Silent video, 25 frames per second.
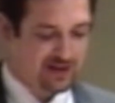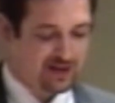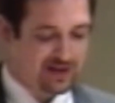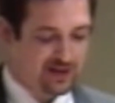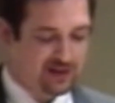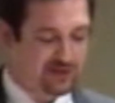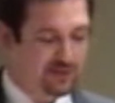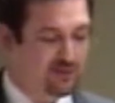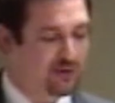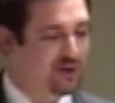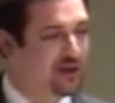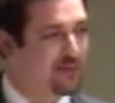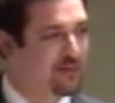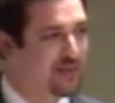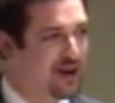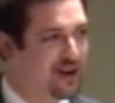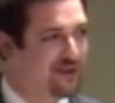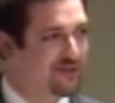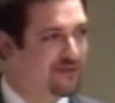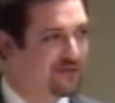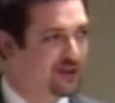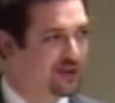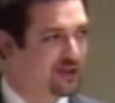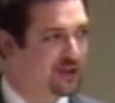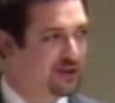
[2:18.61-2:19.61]
It's really
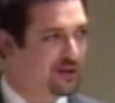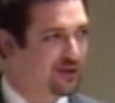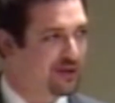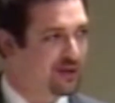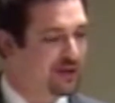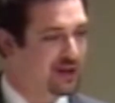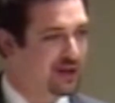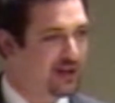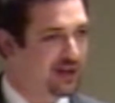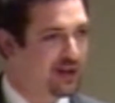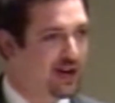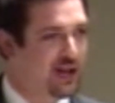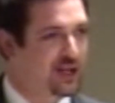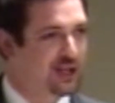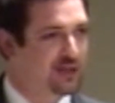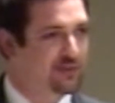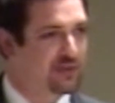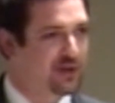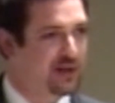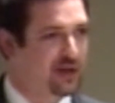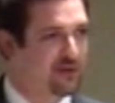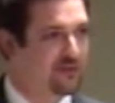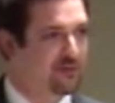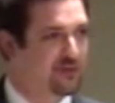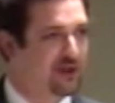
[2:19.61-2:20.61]
beneficial in a
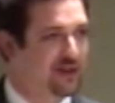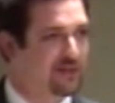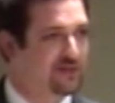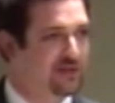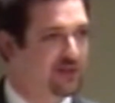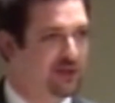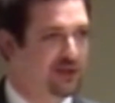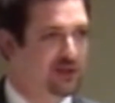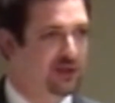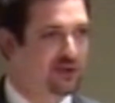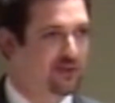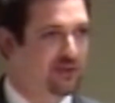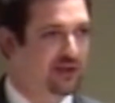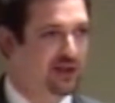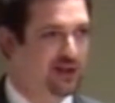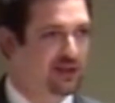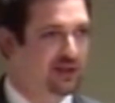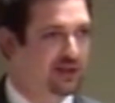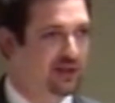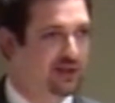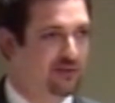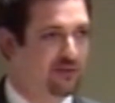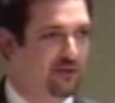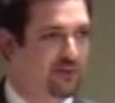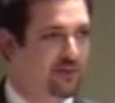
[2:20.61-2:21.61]
husband and wife
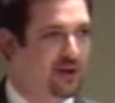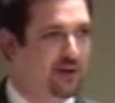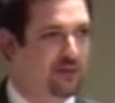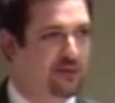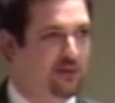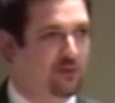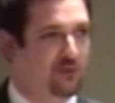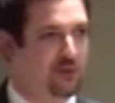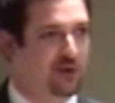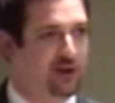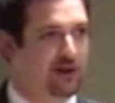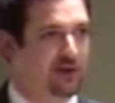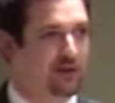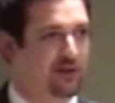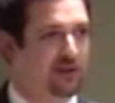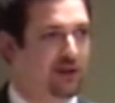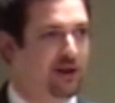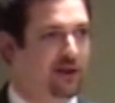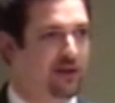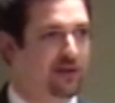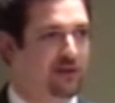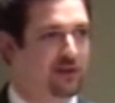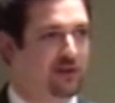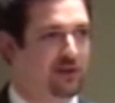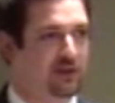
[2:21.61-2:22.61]
situation where maybe one or
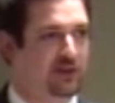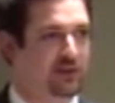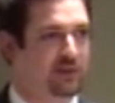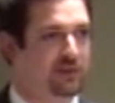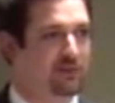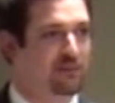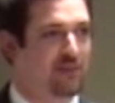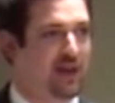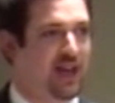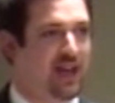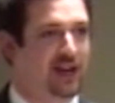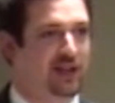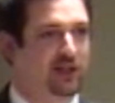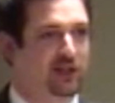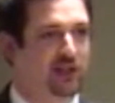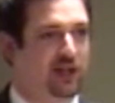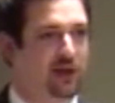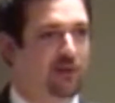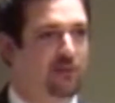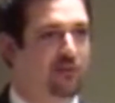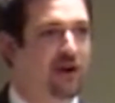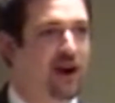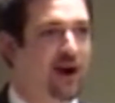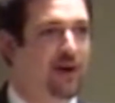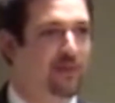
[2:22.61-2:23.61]
the other is managing
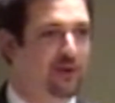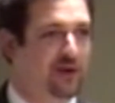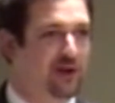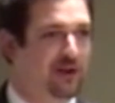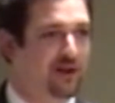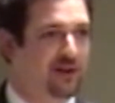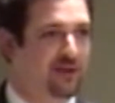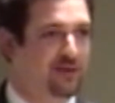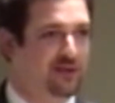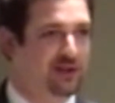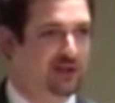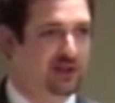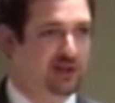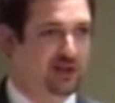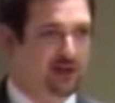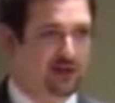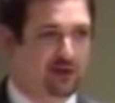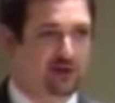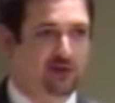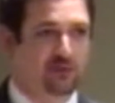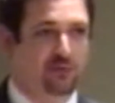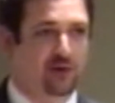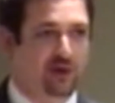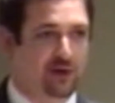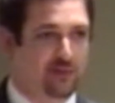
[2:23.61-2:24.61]
a property all these
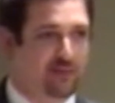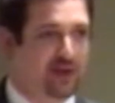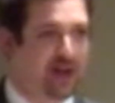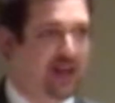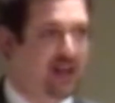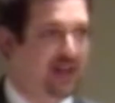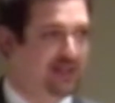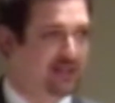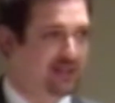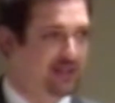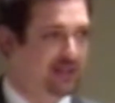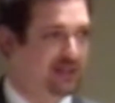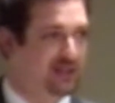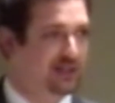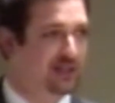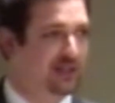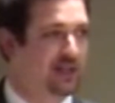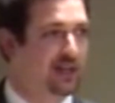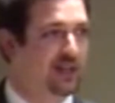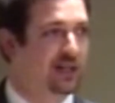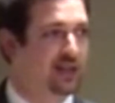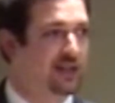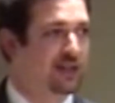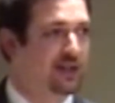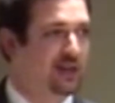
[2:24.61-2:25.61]
years, one passes,
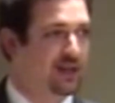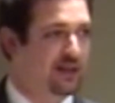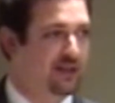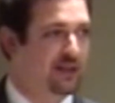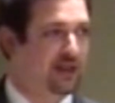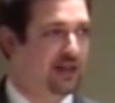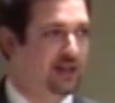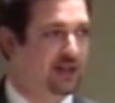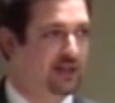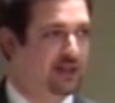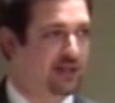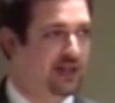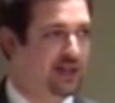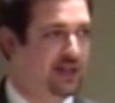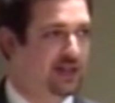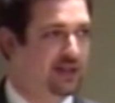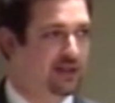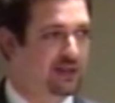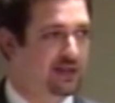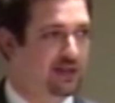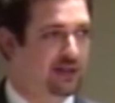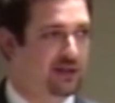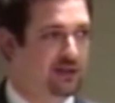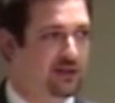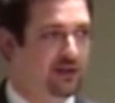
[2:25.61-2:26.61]
and then it's
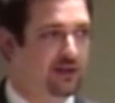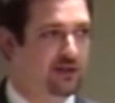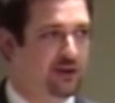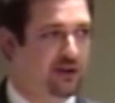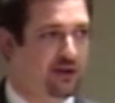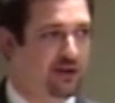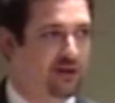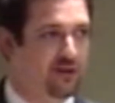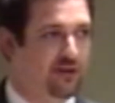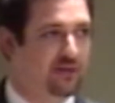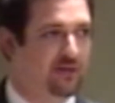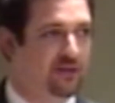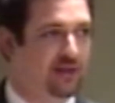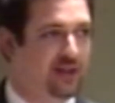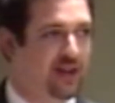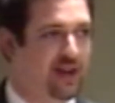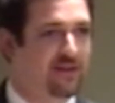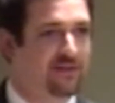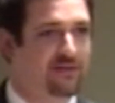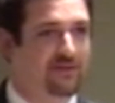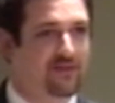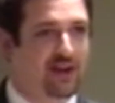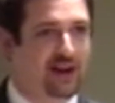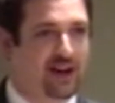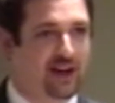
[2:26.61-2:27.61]
nice to turn over
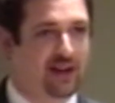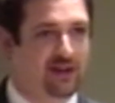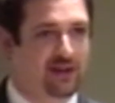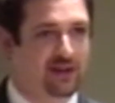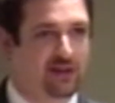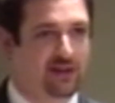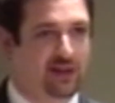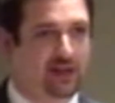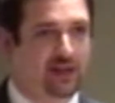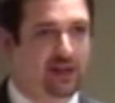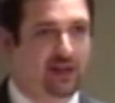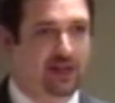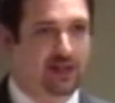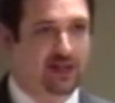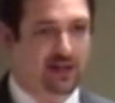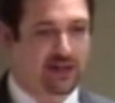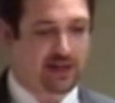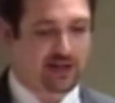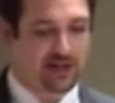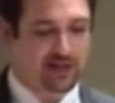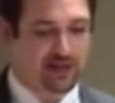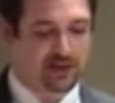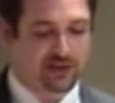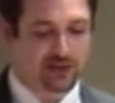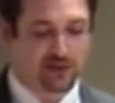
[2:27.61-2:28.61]
that file
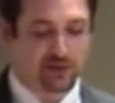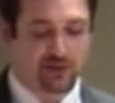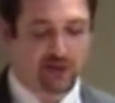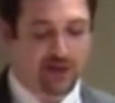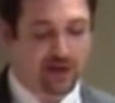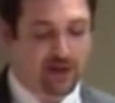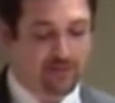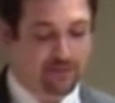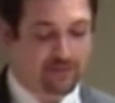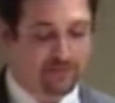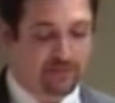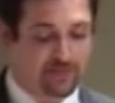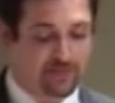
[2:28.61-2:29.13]
to them.